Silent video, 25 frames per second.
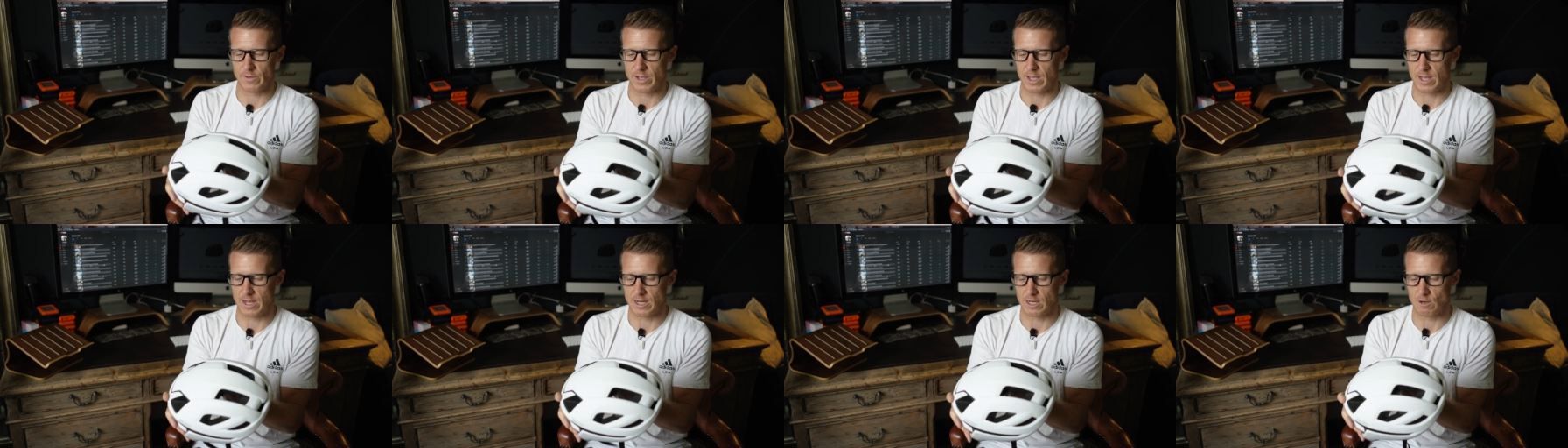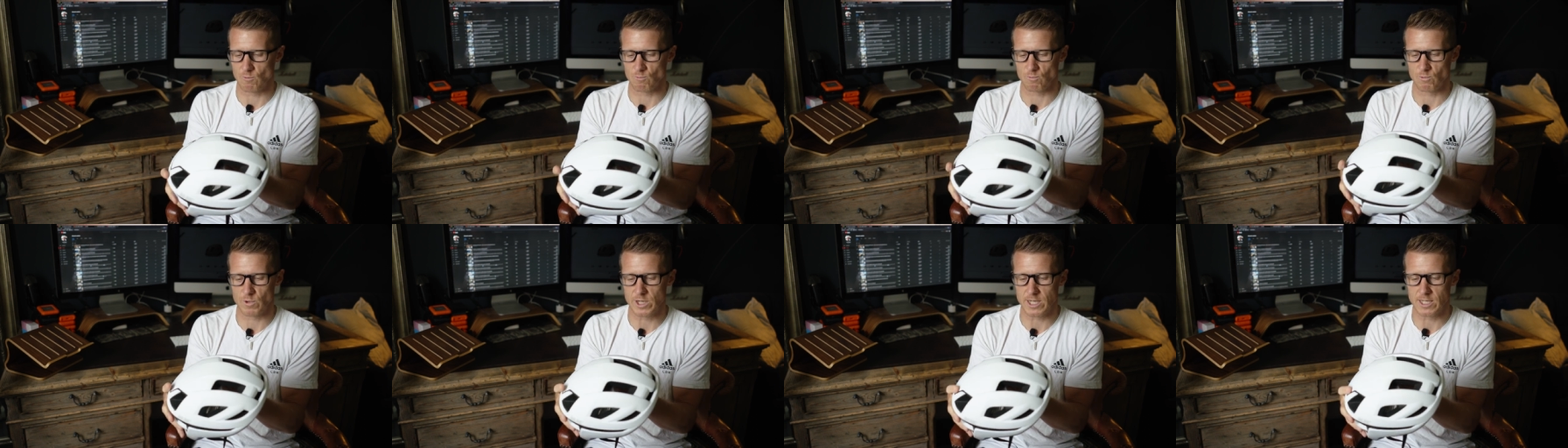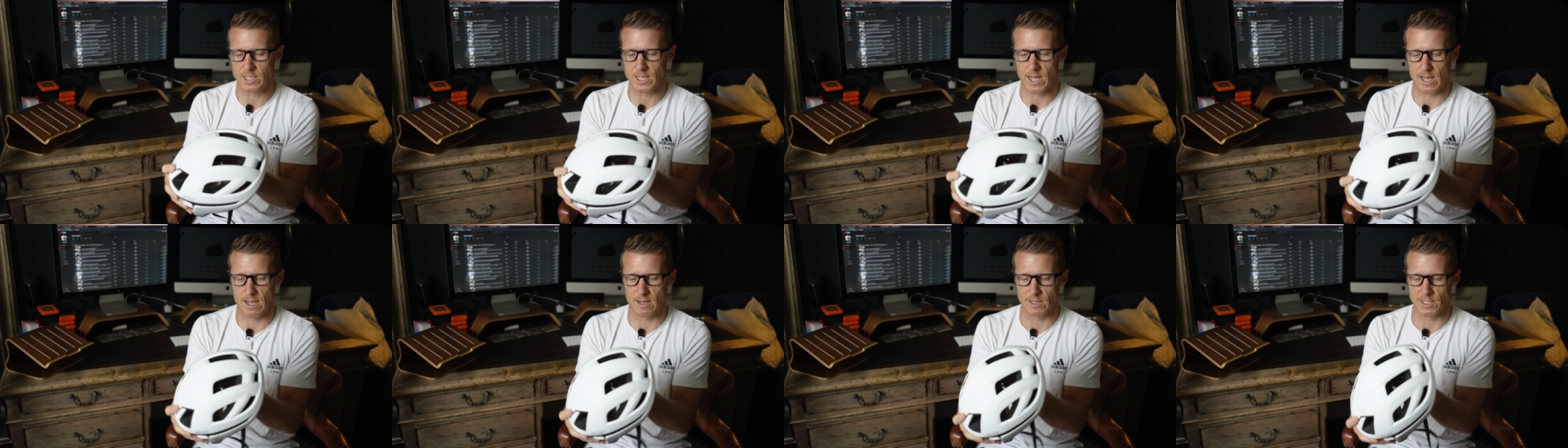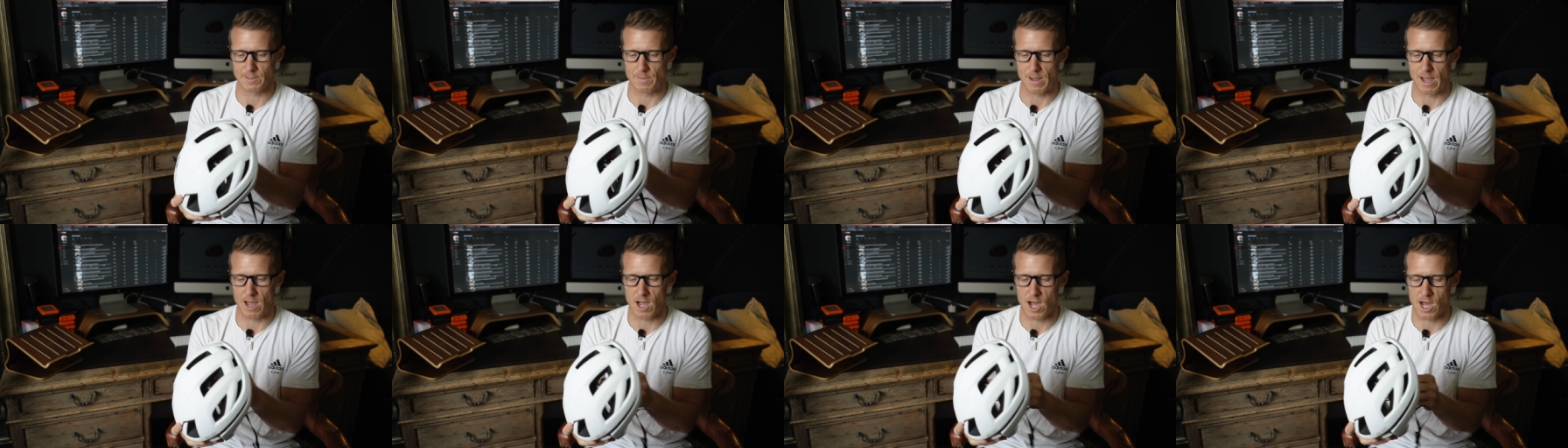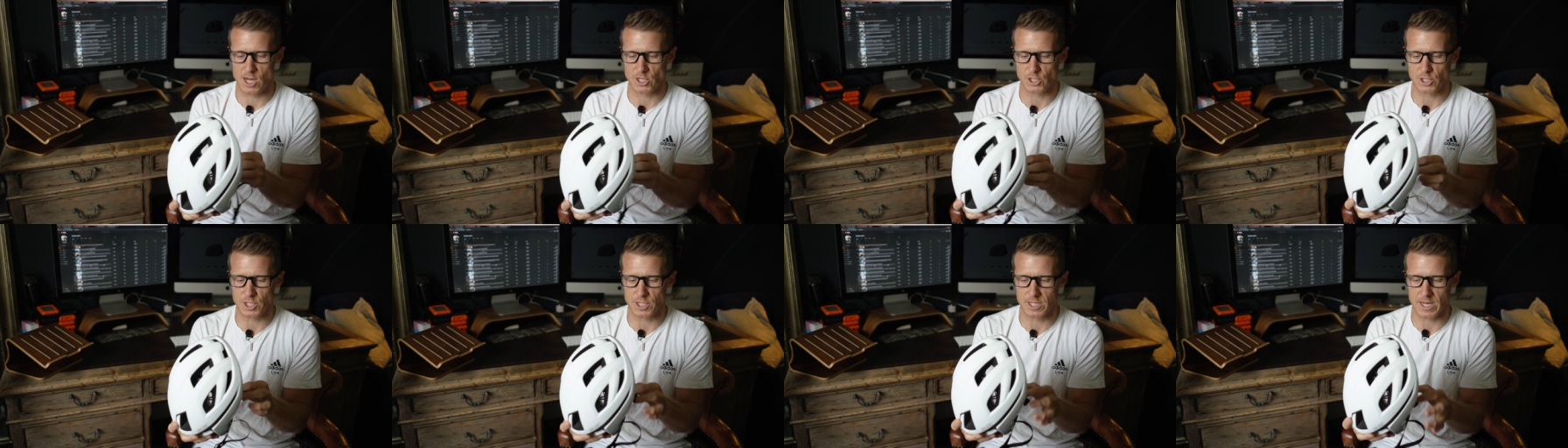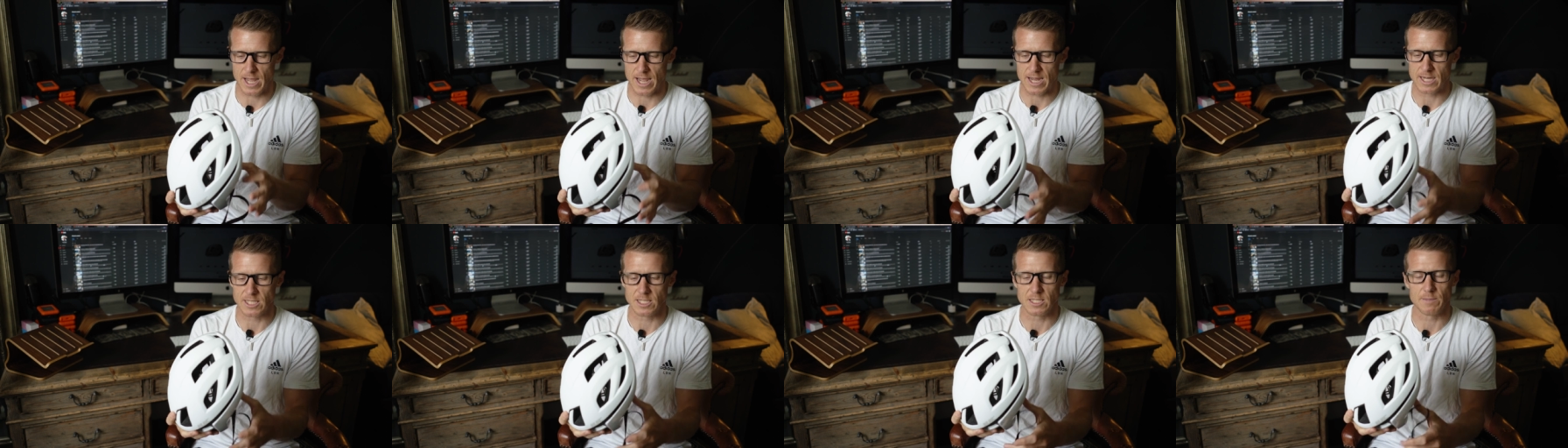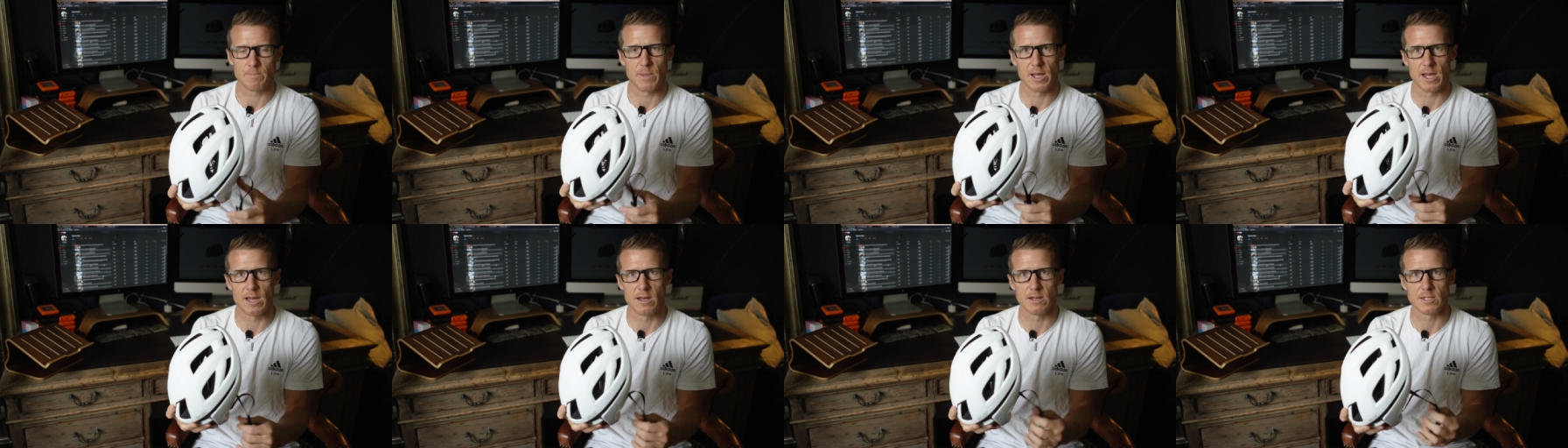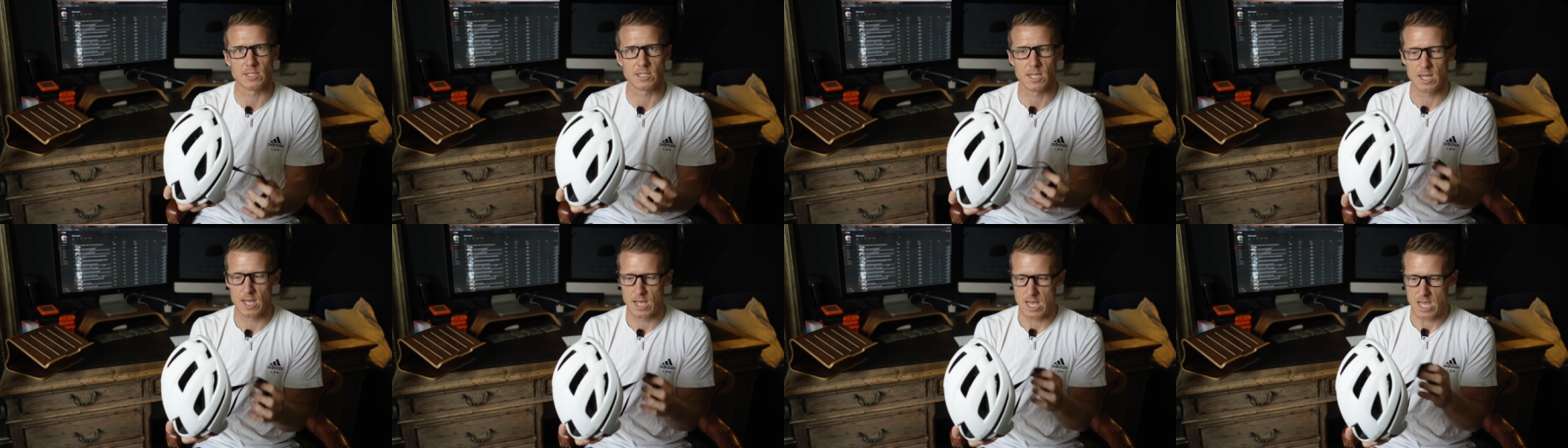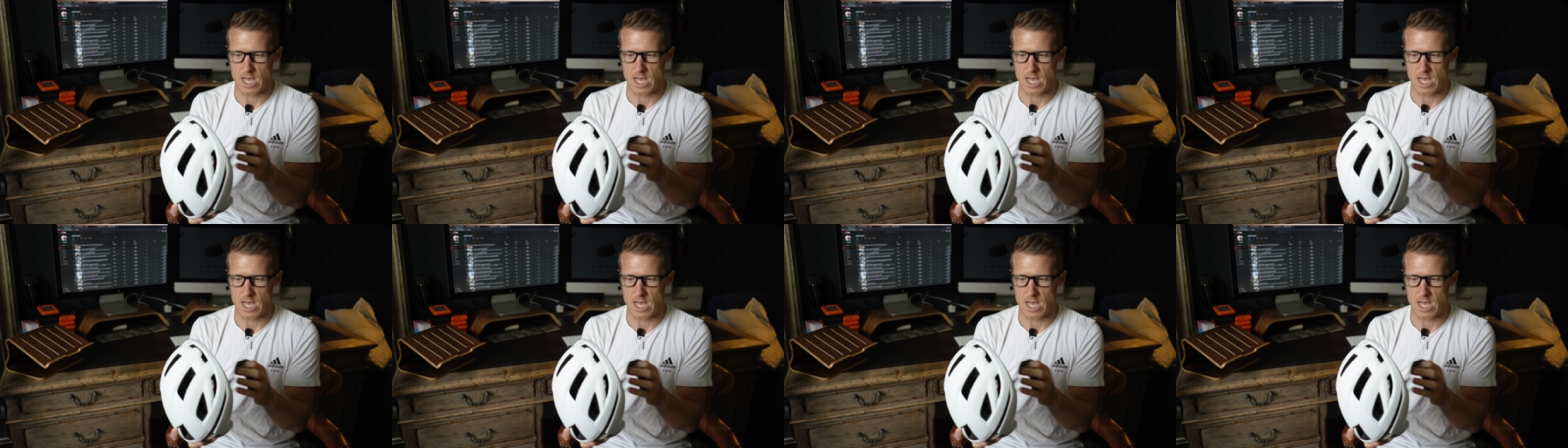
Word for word: it and it retails about 180 pounds